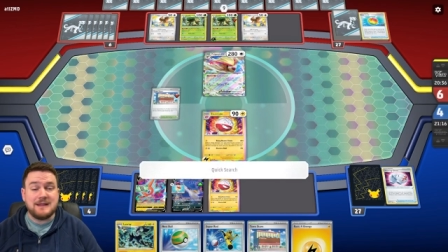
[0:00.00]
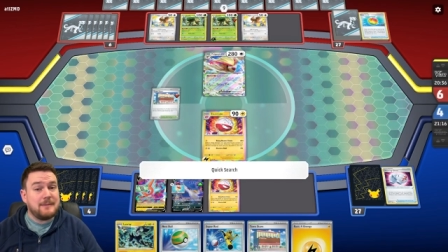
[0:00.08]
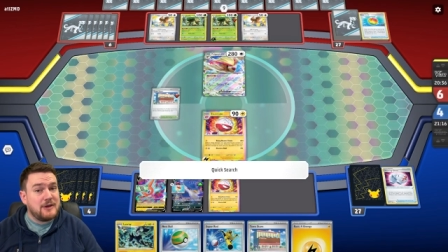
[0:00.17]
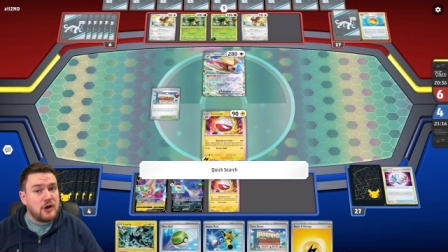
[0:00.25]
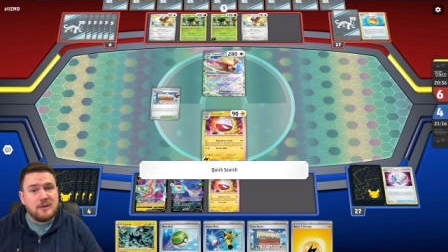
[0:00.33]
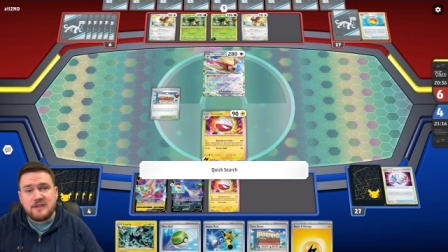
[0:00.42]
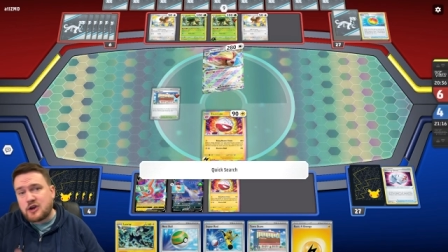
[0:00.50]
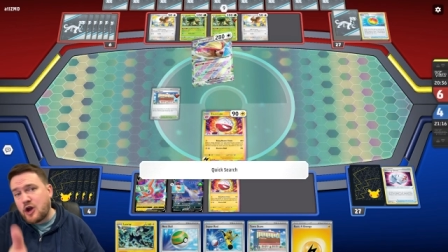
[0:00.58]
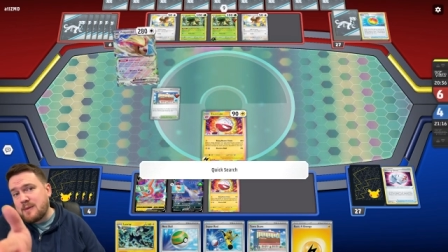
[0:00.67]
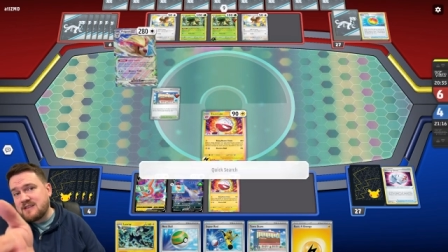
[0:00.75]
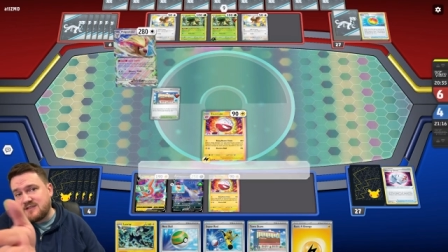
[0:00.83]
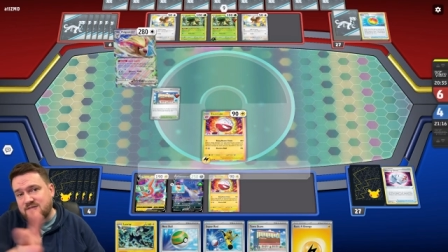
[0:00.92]
Let me know in the
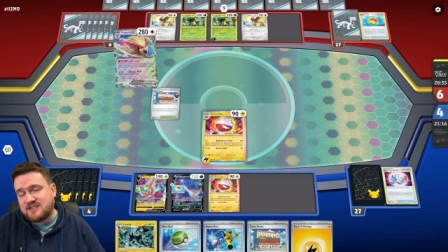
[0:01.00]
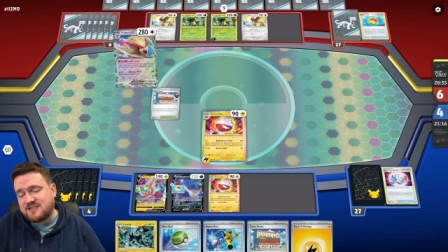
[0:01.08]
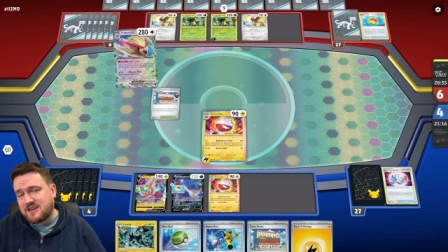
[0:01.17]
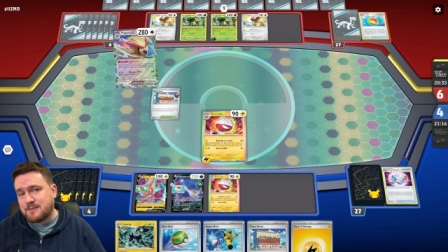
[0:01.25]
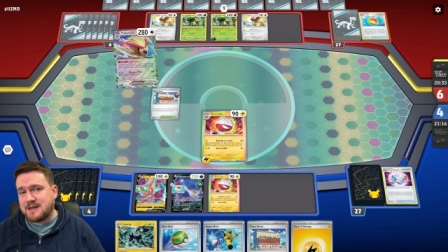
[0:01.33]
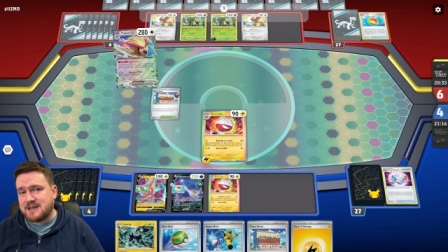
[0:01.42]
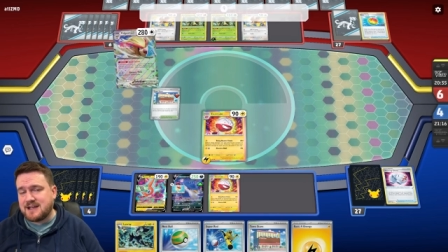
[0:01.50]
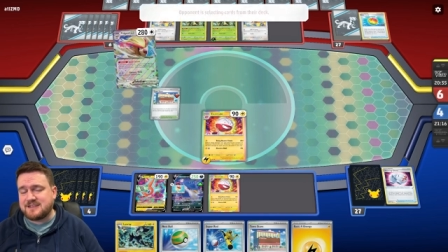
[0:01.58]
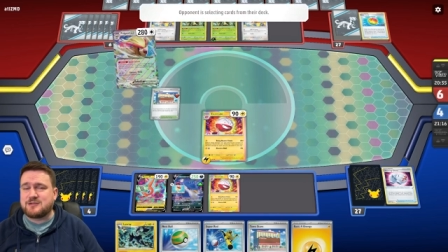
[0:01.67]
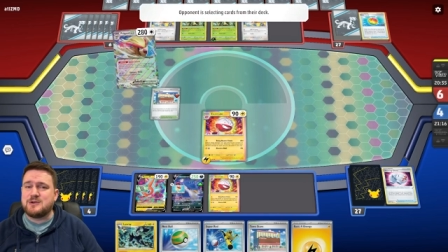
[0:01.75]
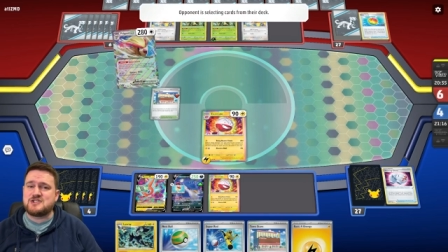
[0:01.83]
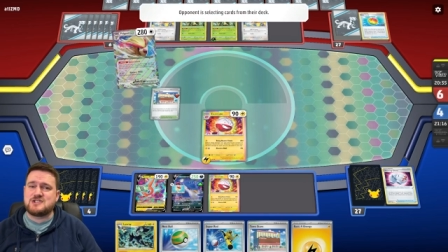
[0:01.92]
comments if you're sick of being
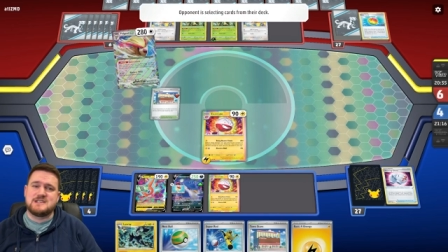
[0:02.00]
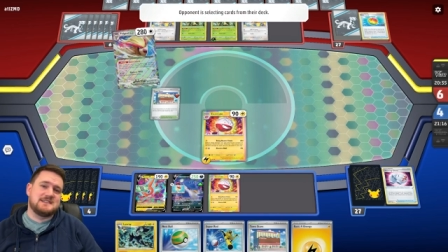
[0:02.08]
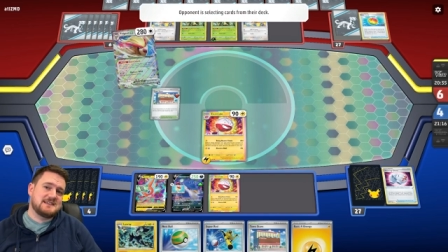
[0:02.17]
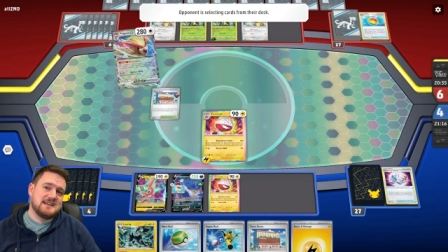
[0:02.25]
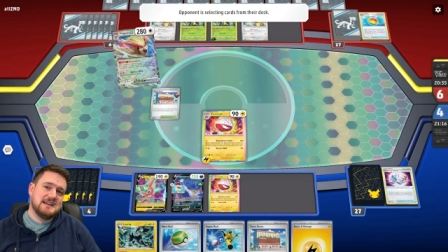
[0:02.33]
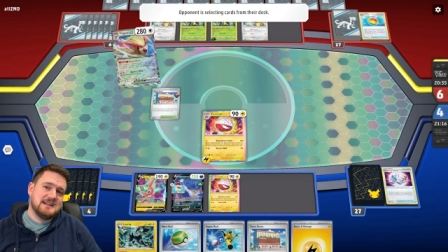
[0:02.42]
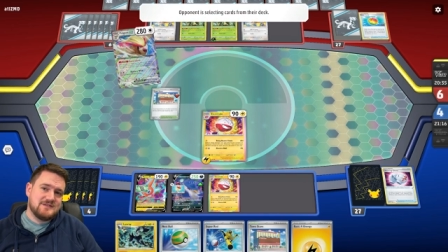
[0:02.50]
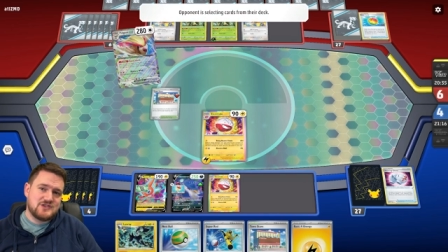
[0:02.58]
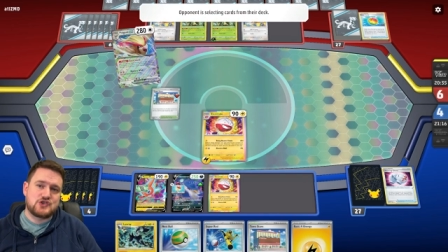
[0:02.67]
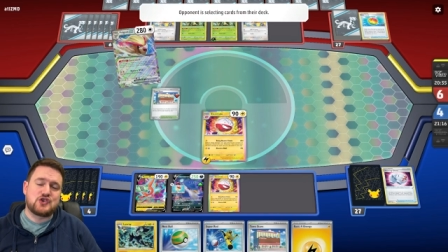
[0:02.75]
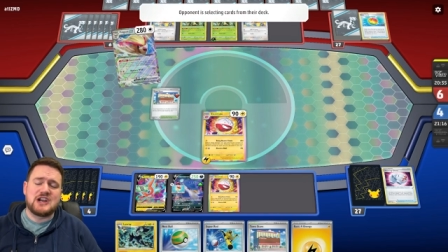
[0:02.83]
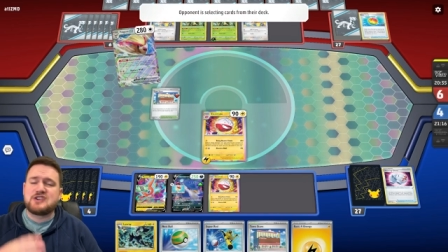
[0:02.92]
asked questions.
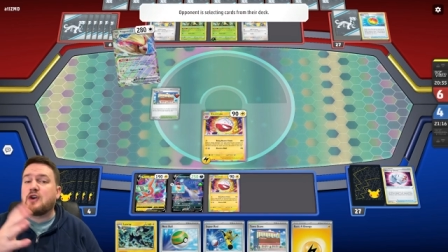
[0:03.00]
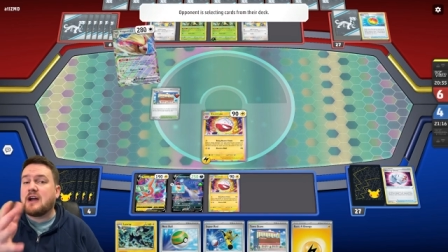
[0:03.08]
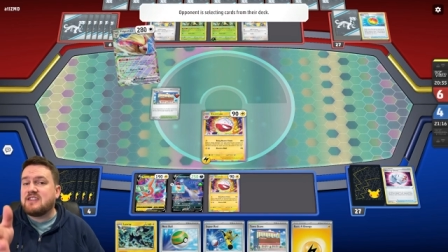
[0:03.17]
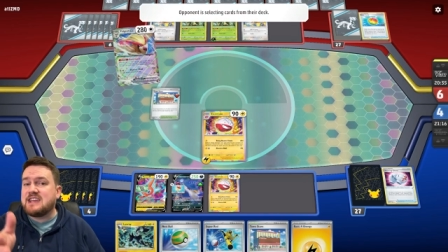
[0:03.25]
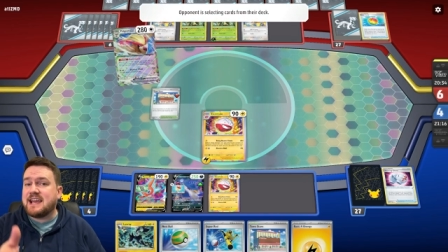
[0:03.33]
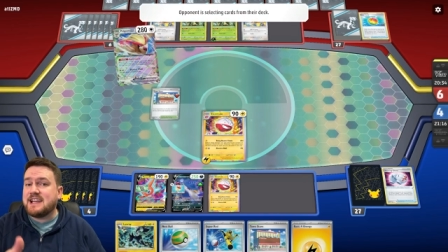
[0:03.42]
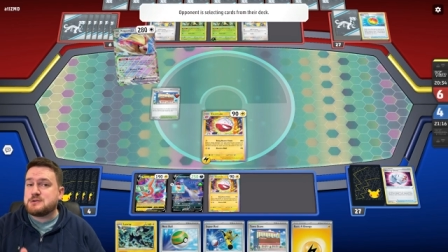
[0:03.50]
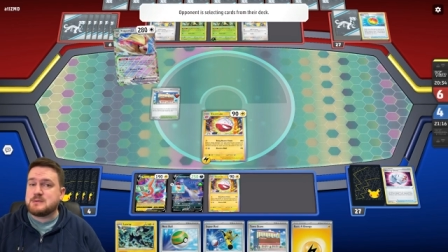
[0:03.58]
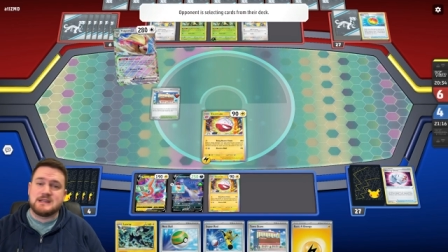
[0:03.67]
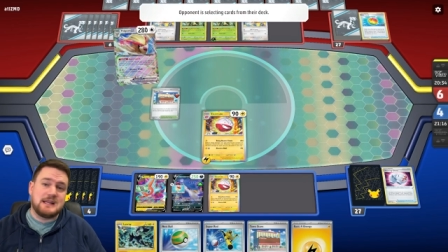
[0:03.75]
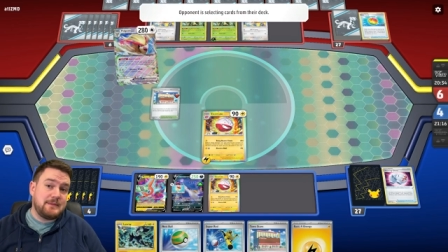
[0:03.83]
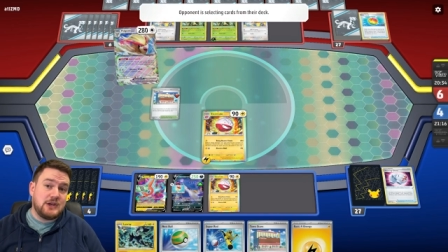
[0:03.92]
Try and drive
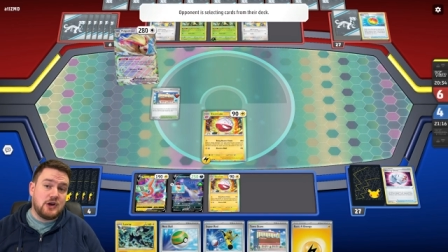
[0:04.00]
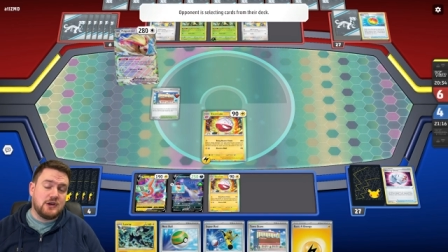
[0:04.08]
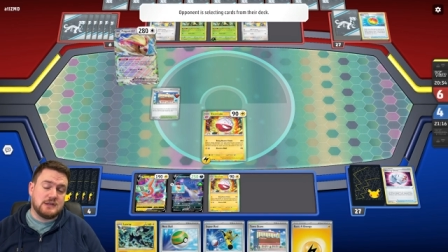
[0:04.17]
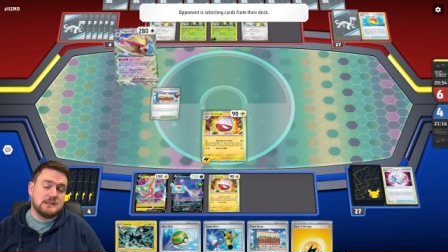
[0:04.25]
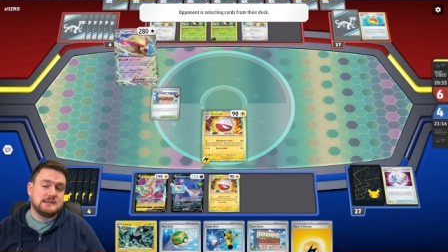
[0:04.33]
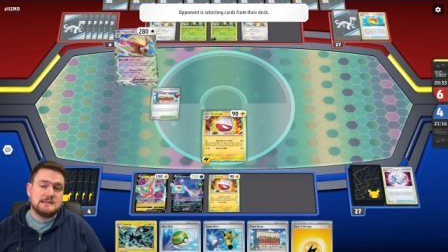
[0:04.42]
engagement. Let me know.